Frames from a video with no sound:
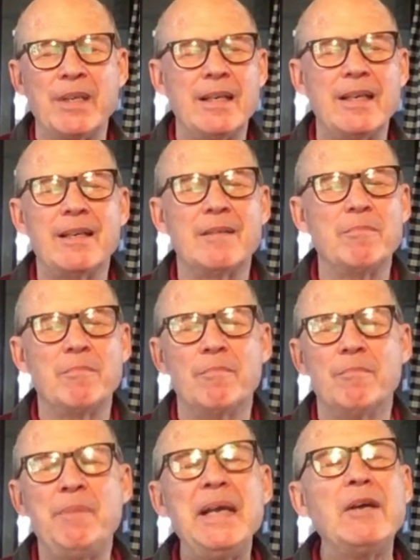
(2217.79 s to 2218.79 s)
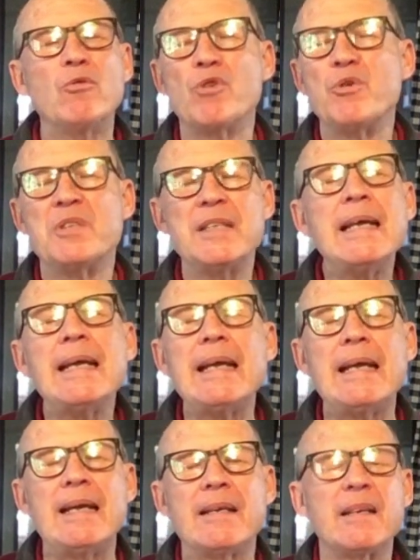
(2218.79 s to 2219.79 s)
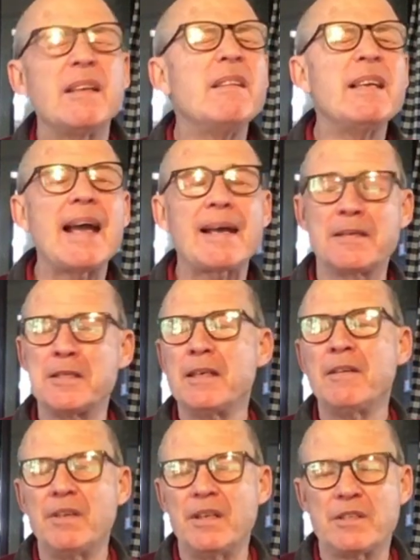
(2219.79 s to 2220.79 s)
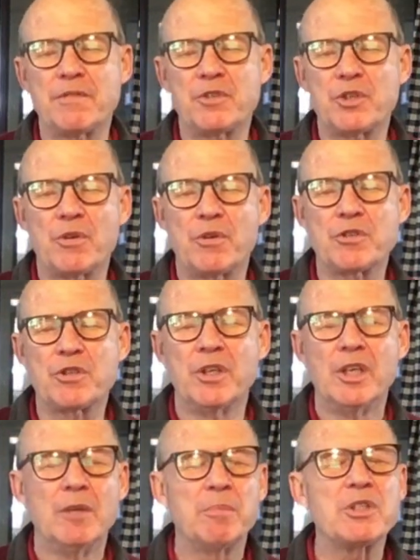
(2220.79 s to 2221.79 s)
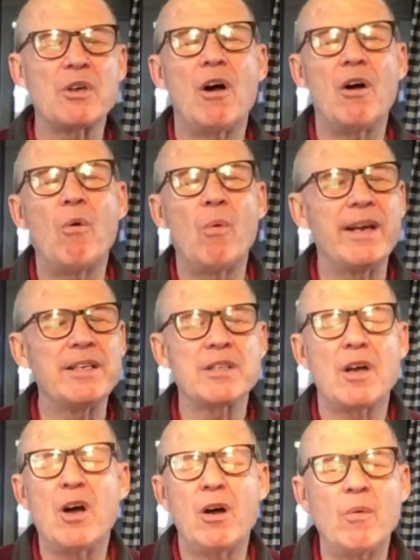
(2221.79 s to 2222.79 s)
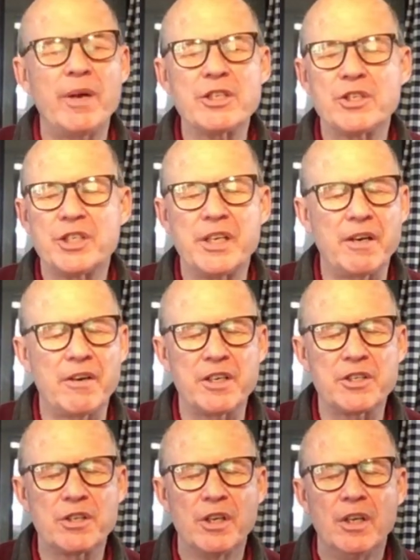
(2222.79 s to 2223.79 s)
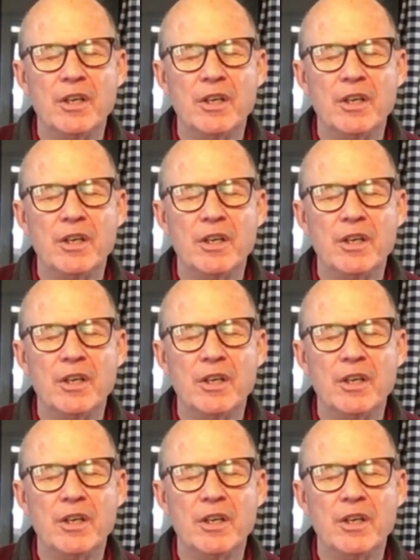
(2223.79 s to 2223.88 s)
in being routine and in the activities of church, but to always, always cherish